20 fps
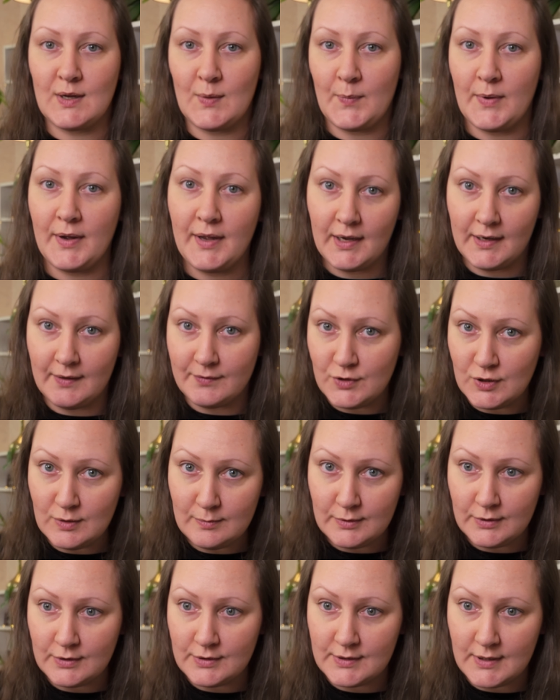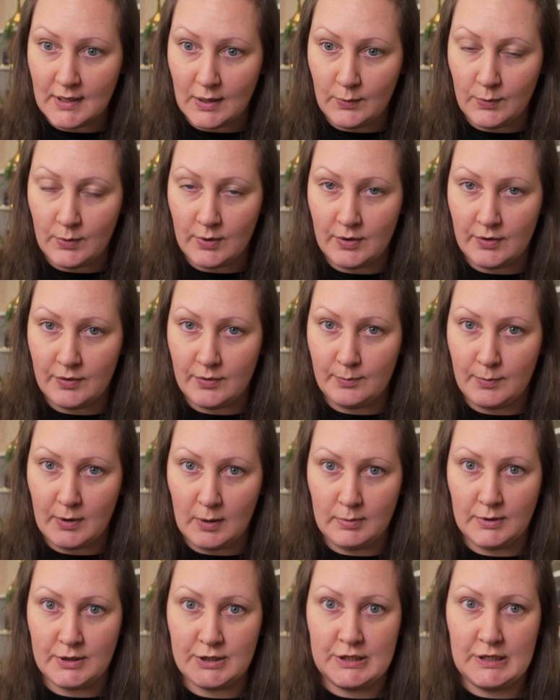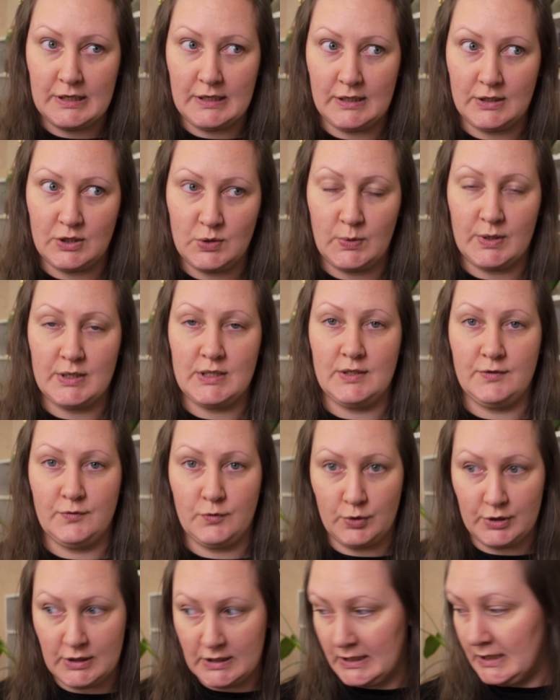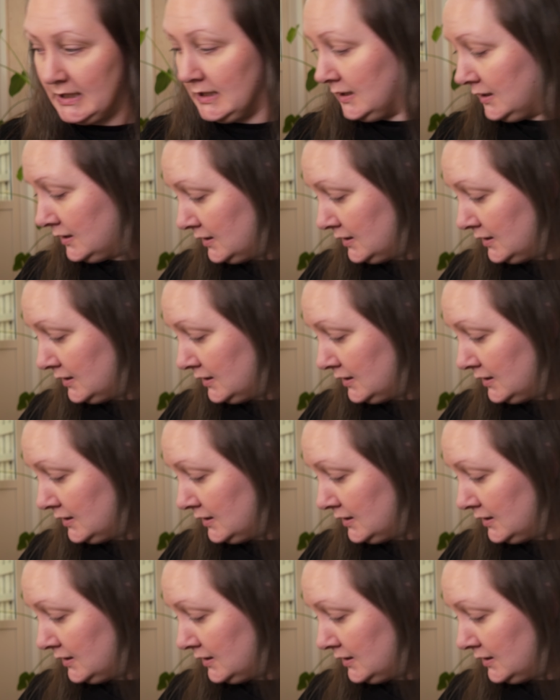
I have two books that were published in 2014.